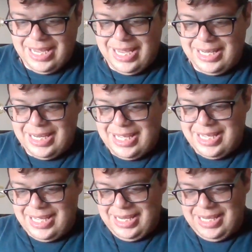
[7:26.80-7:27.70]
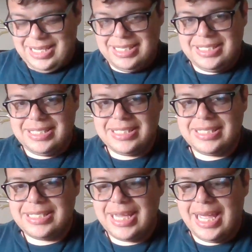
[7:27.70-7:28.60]
And it is
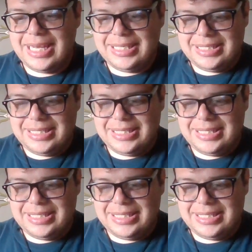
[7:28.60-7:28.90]
not.